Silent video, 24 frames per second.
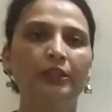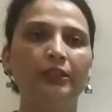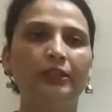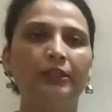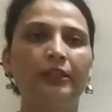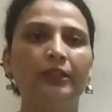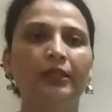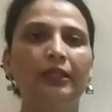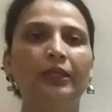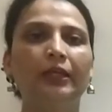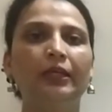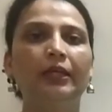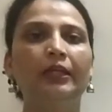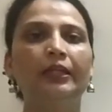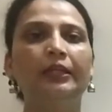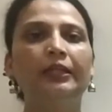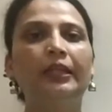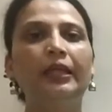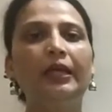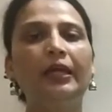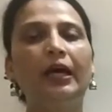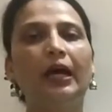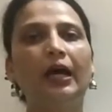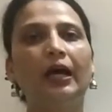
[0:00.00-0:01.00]
They
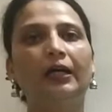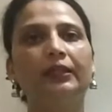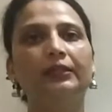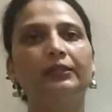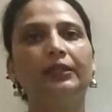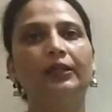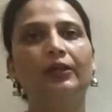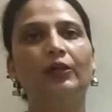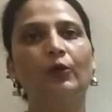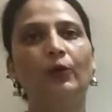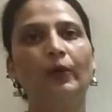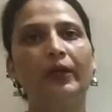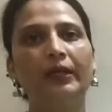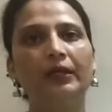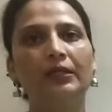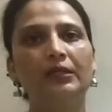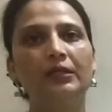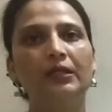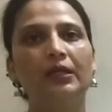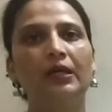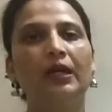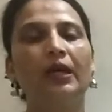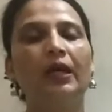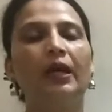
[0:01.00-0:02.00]
are the great
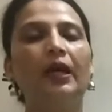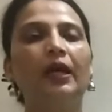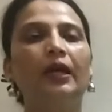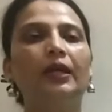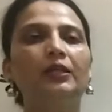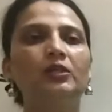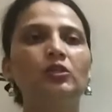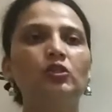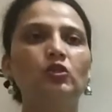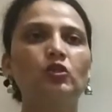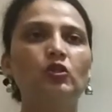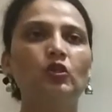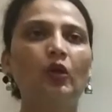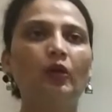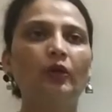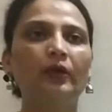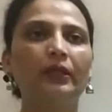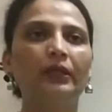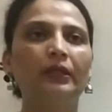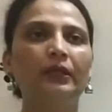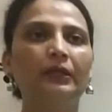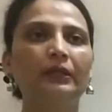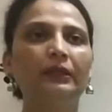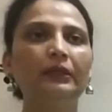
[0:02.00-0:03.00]

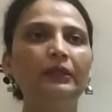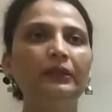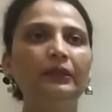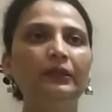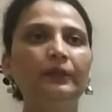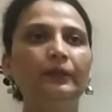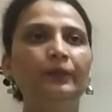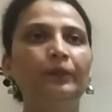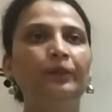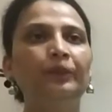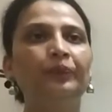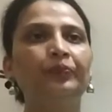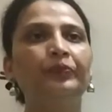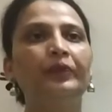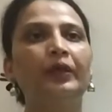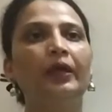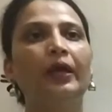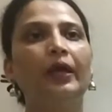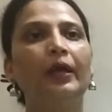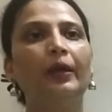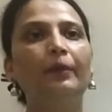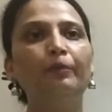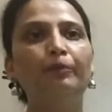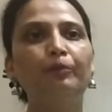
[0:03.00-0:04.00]
historical
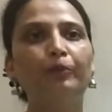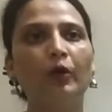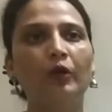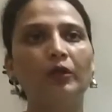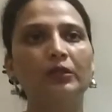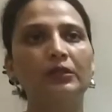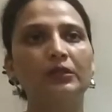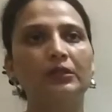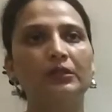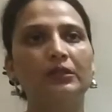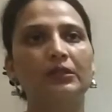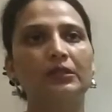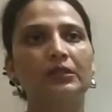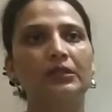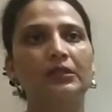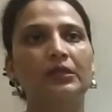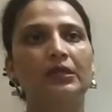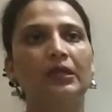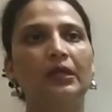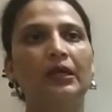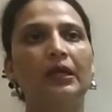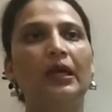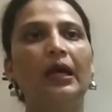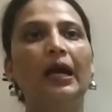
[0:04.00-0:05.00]
importance
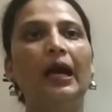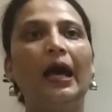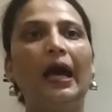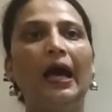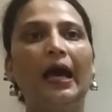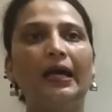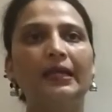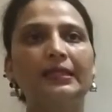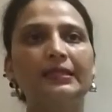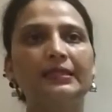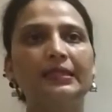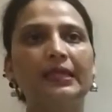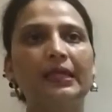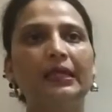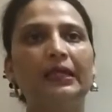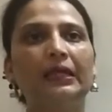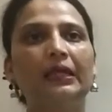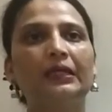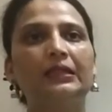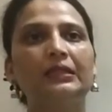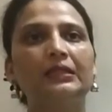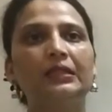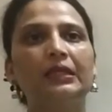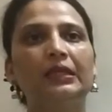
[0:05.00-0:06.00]
as they
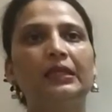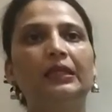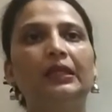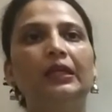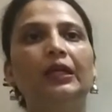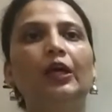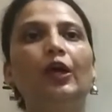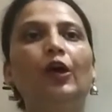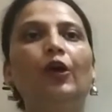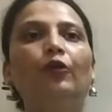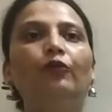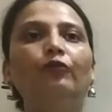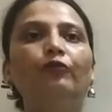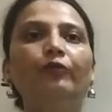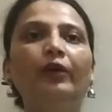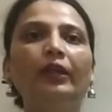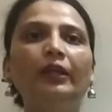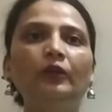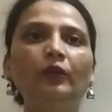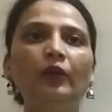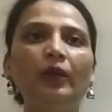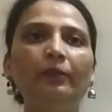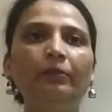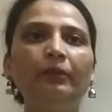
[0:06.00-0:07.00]
contain
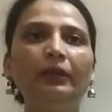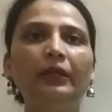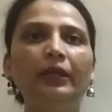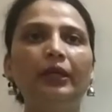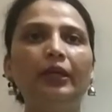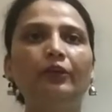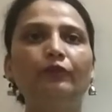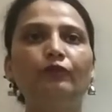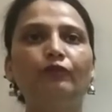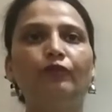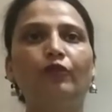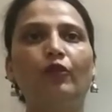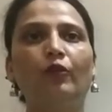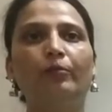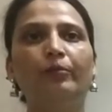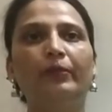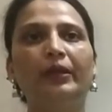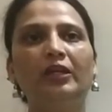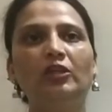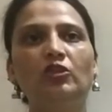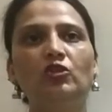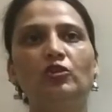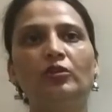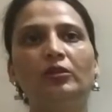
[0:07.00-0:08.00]
valuable
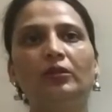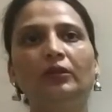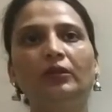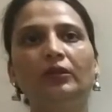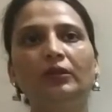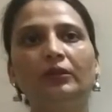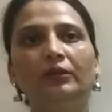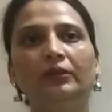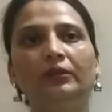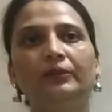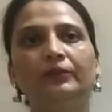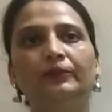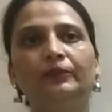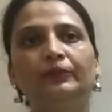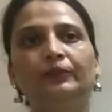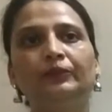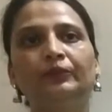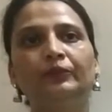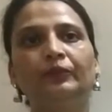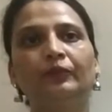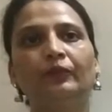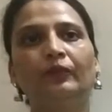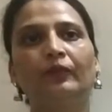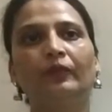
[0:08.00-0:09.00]
information
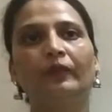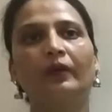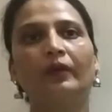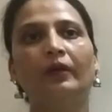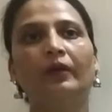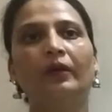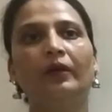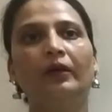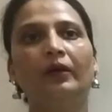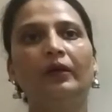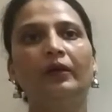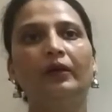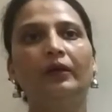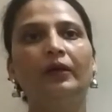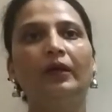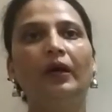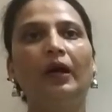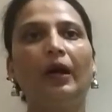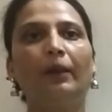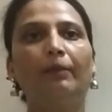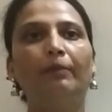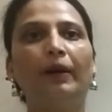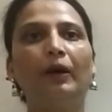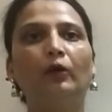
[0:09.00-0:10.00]

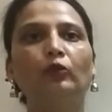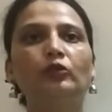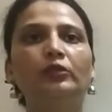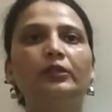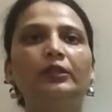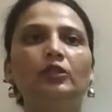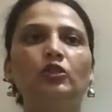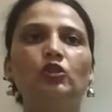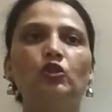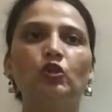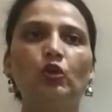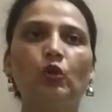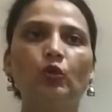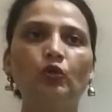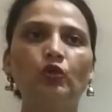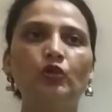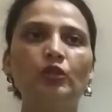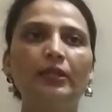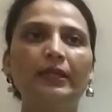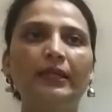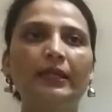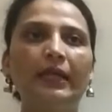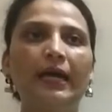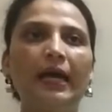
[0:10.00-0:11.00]
about the social
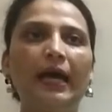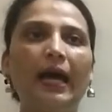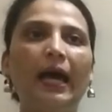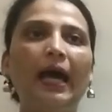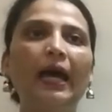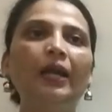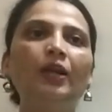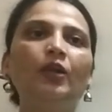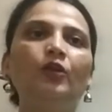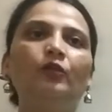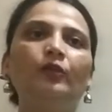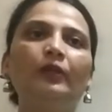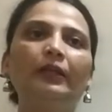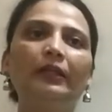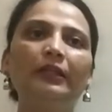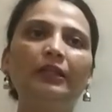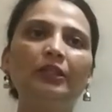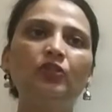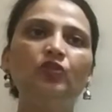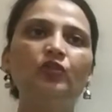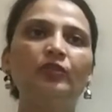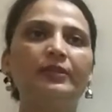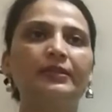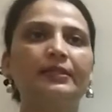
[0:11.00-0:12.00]
and religious
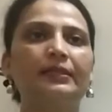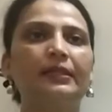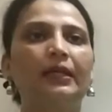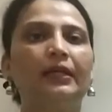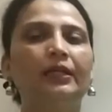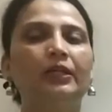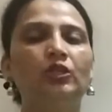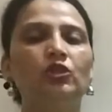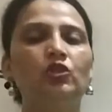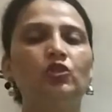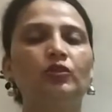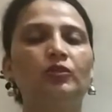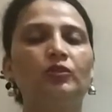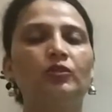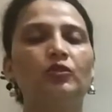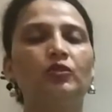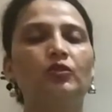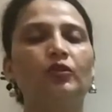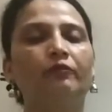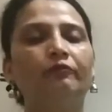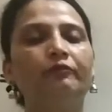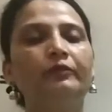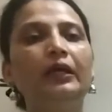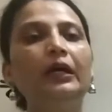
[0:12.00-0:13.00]
conditions of
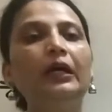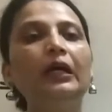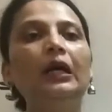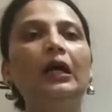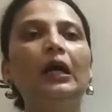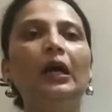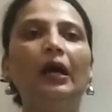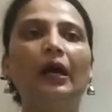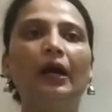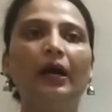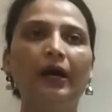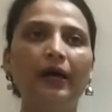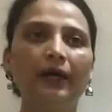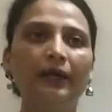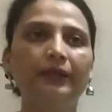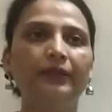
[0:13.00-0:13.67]
the Aryan.